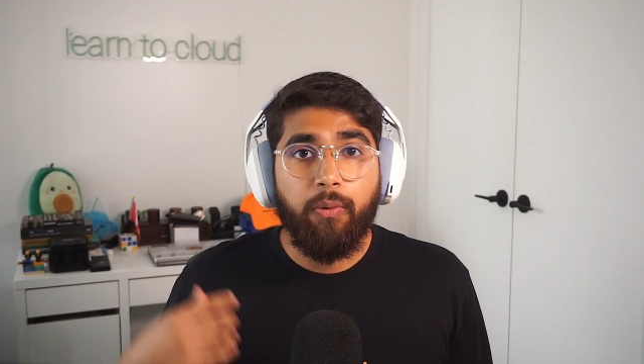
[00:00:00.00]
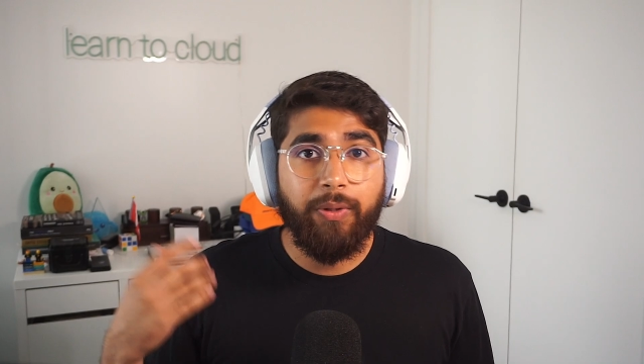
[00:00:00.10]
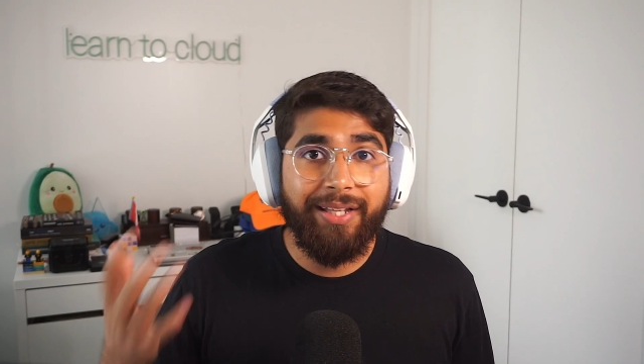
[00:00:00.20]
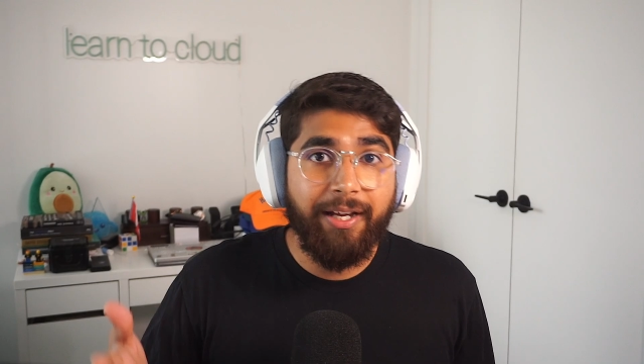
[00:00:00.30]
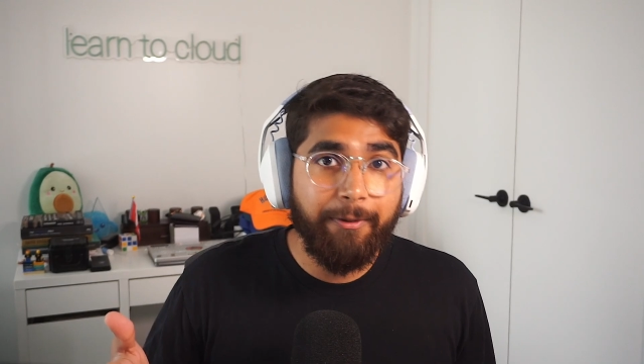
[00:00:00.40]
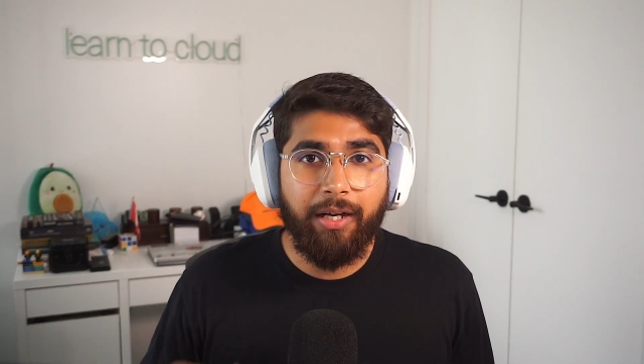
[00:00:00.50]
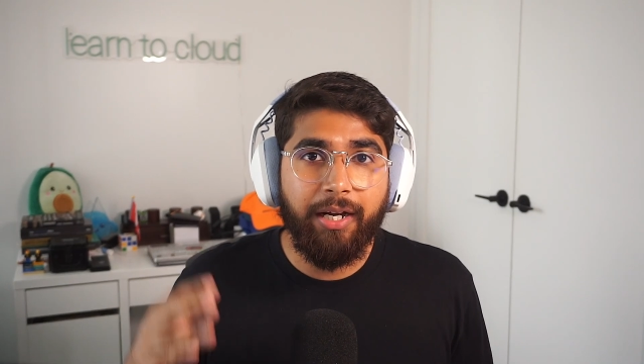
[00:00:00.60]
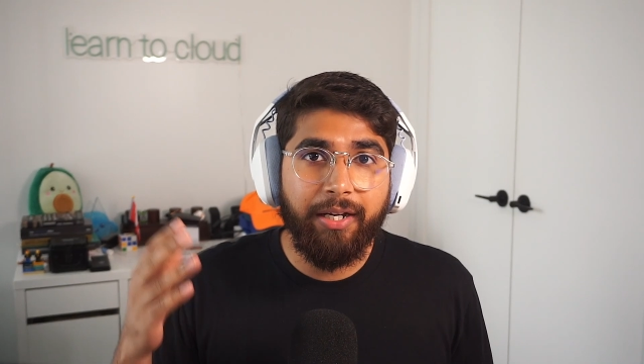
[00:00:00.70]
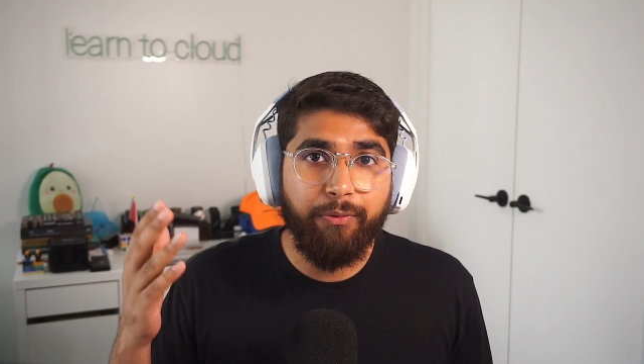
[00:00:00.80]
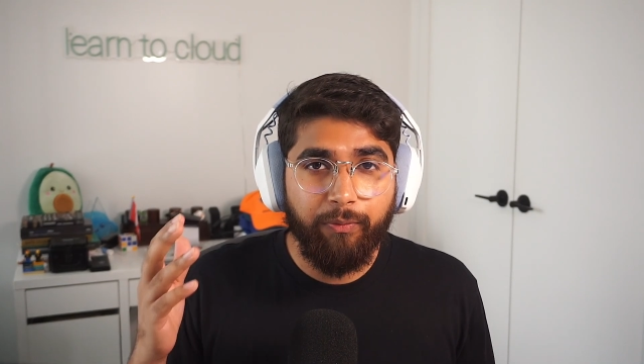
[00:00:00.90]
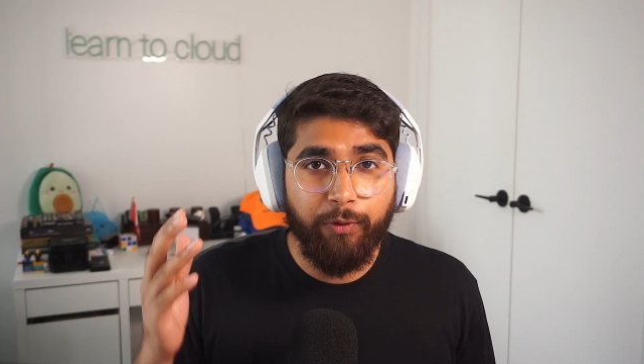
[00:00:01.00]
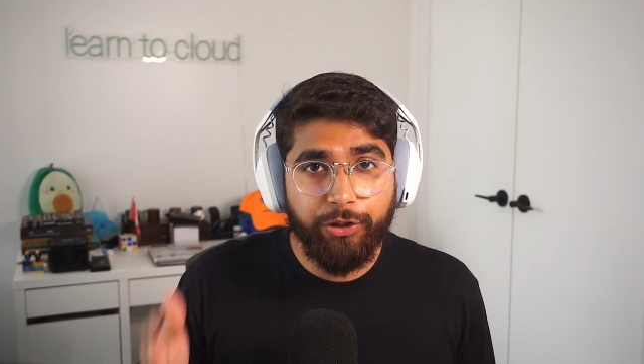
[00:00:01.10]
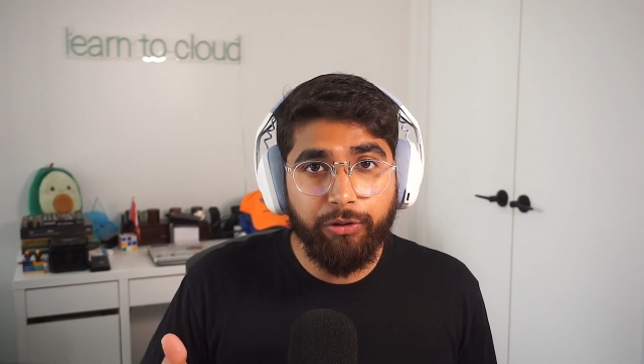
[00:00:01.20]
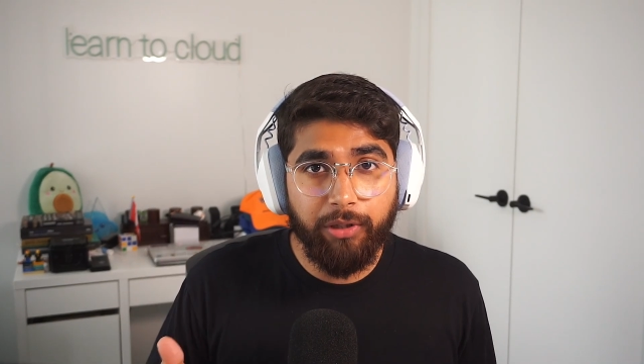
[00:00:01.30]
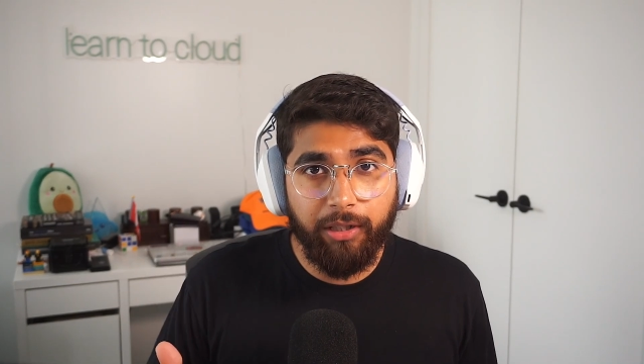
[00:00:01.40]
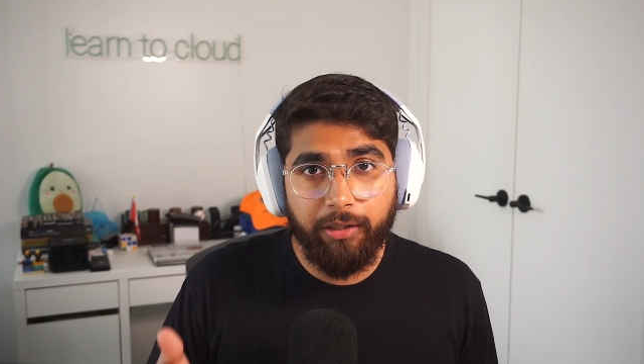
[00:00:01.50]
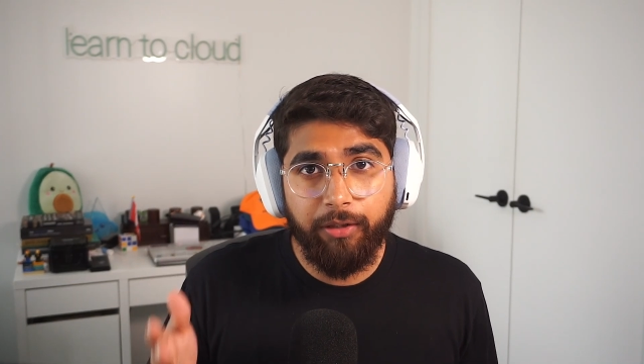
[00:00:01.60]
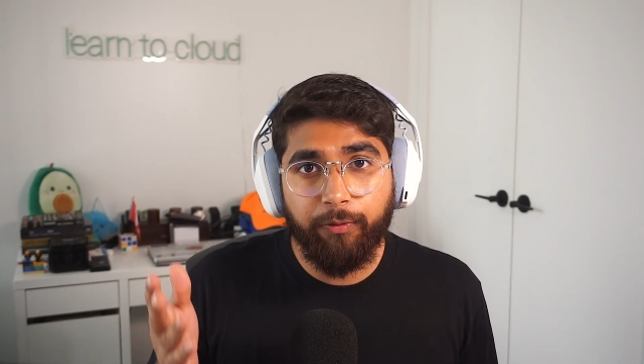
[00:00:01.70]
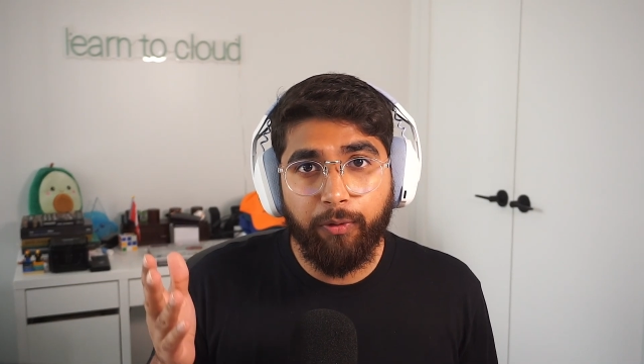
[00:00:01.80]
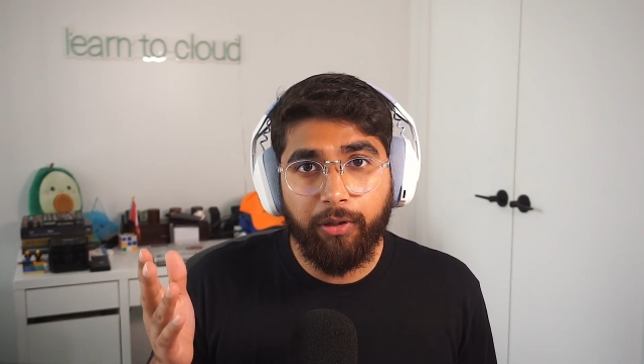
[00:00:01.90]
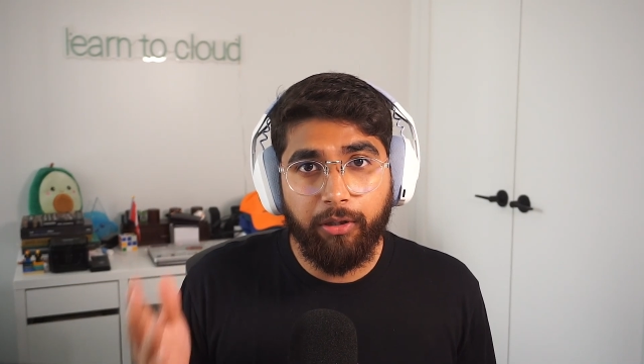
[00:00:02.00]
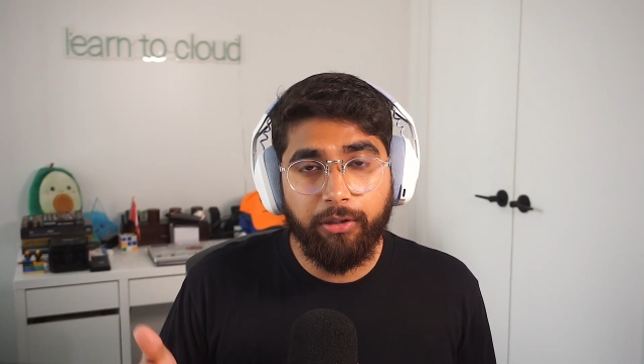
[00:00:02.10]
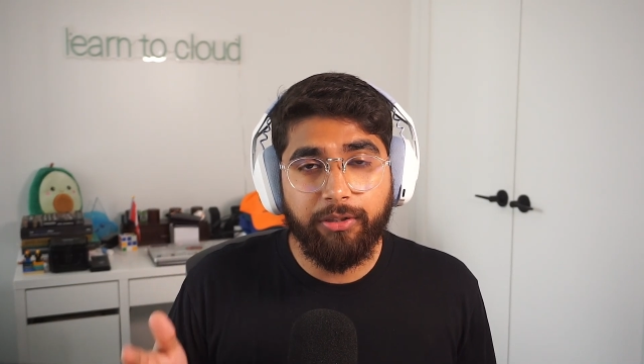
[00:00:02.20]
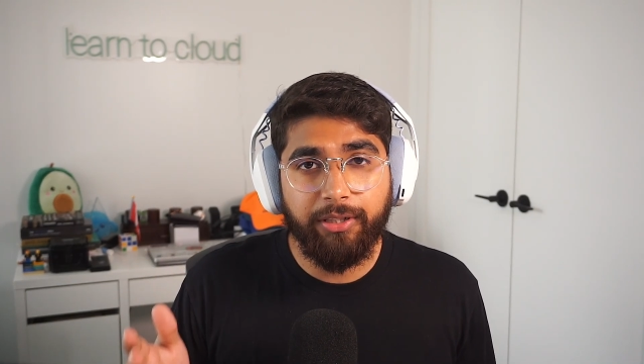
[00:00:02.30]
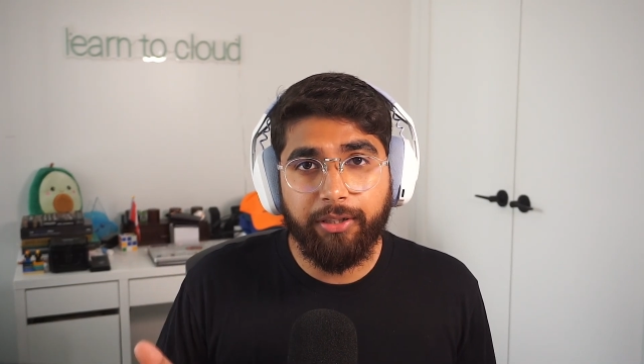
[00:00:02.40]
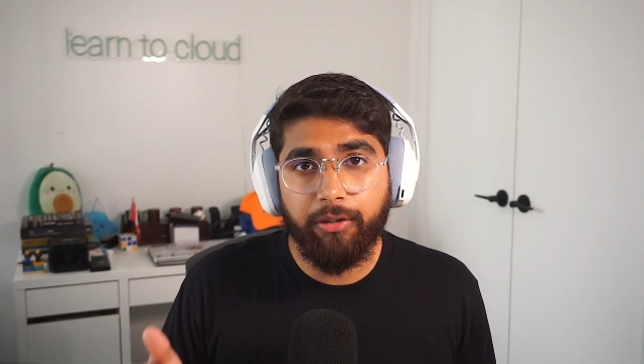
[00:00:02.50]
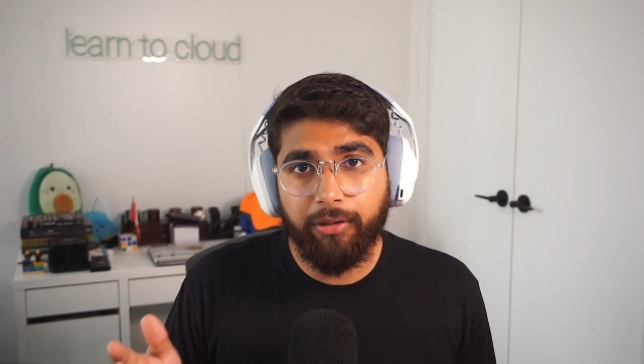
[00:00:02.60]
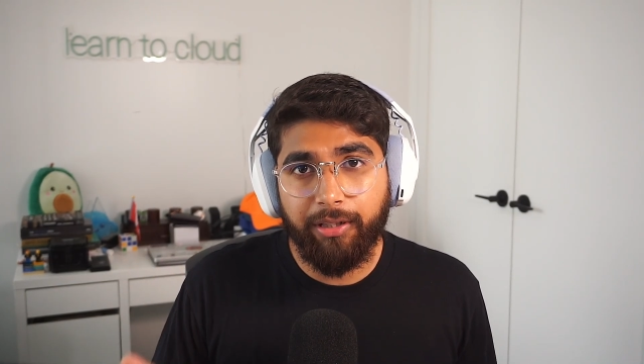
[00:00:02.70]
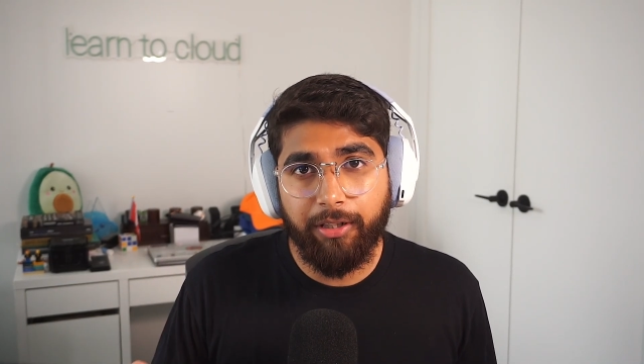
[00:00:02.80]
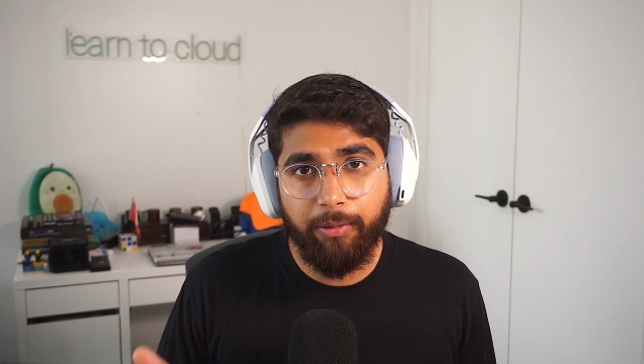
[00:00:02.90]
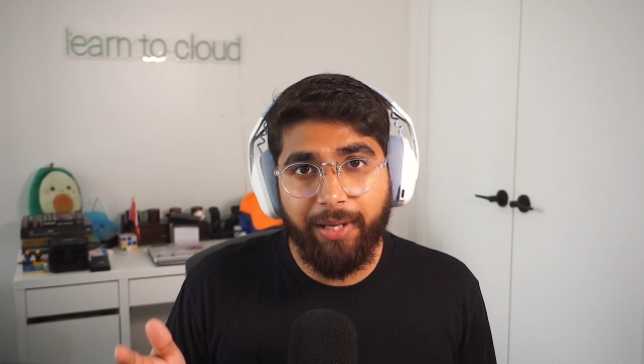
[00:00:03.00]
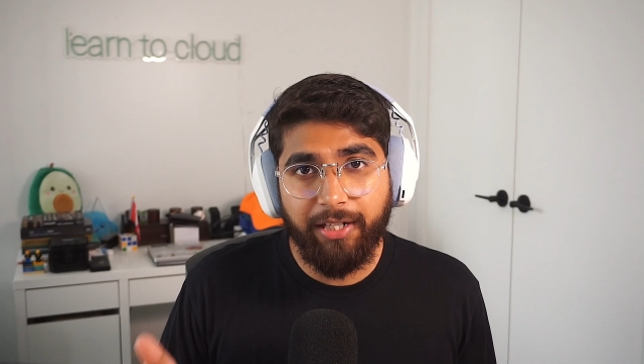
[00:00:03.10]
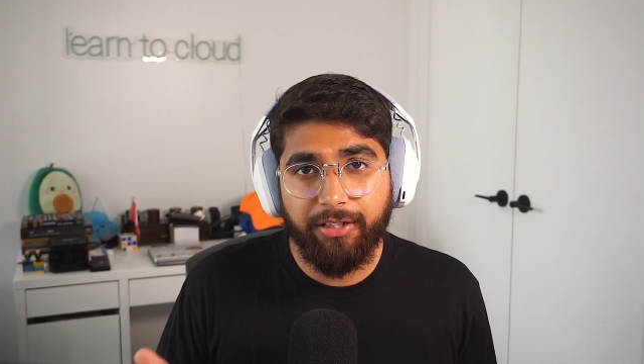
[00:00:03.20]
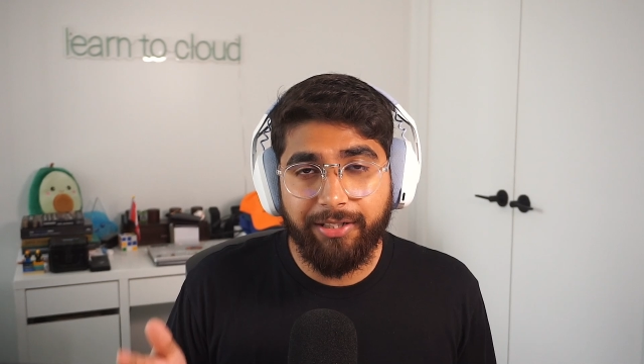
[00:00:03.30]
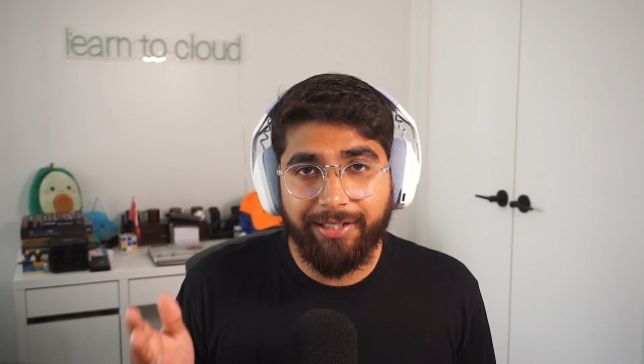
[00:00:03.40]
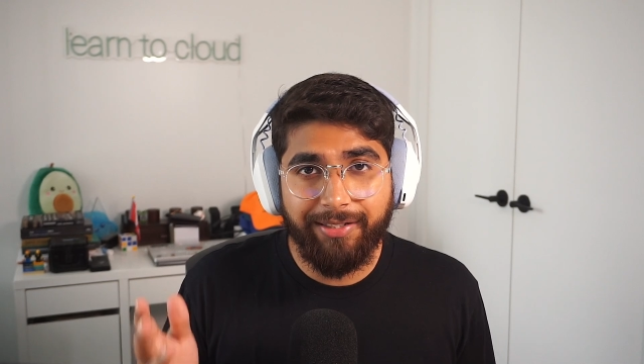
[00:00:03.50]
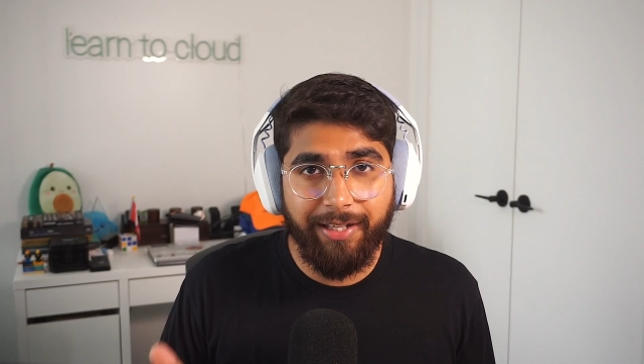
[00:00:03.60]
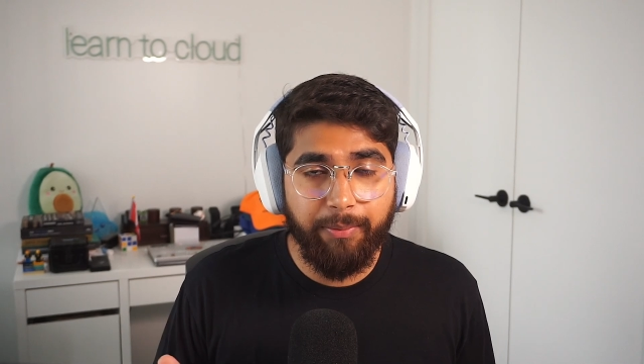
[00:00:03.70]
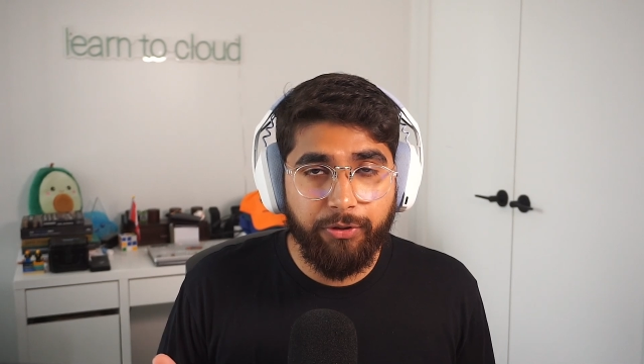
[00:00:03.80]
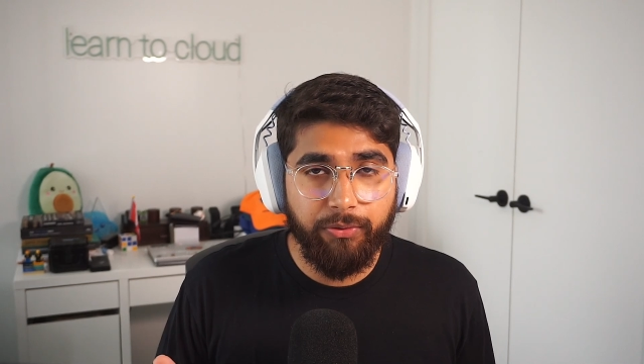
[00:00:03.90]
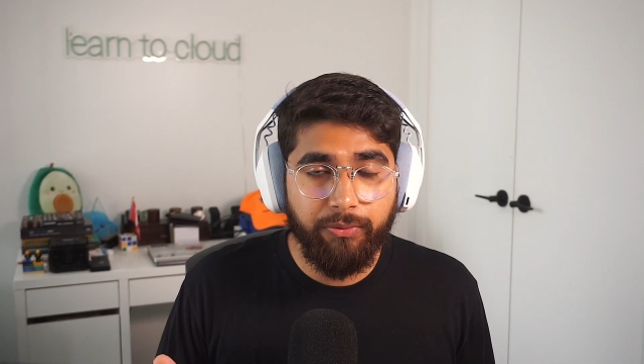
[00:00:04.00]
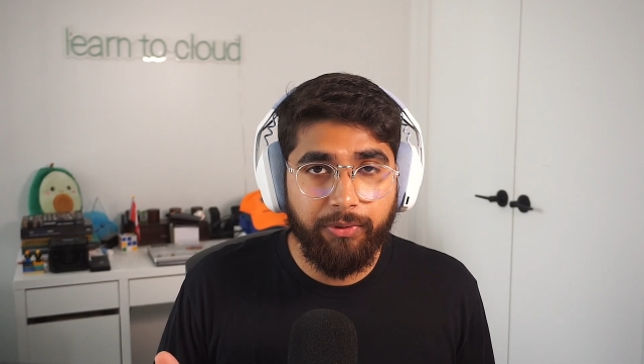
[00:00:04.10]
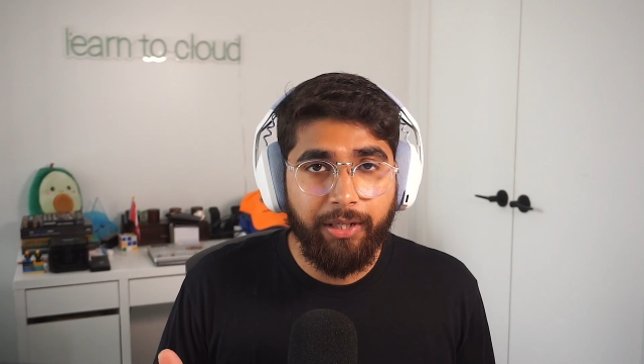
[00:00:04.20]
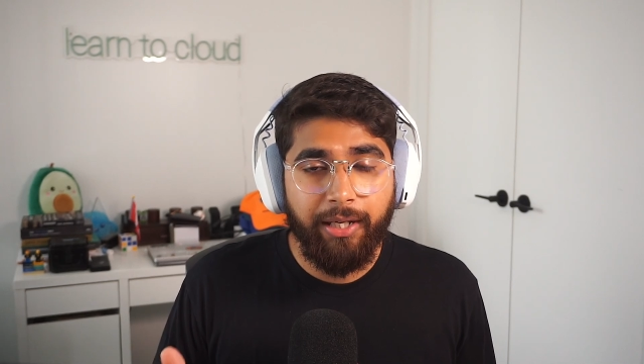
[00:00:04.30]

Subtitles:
With that, I wish you luck if you're gonna sit your GitHub Actions exam soon.